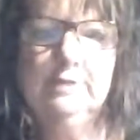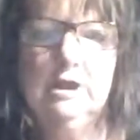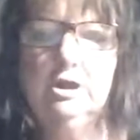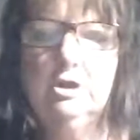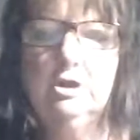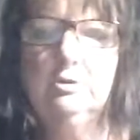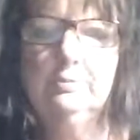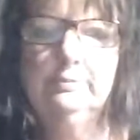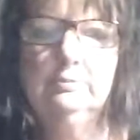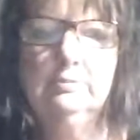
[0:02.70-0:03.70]
Hello,
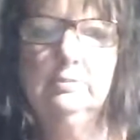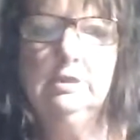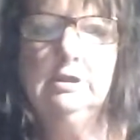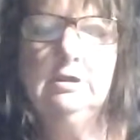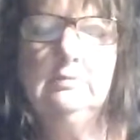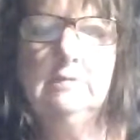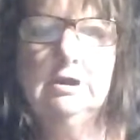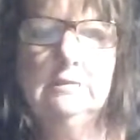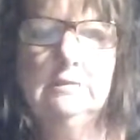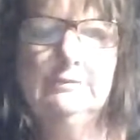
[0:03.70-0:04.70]
my name is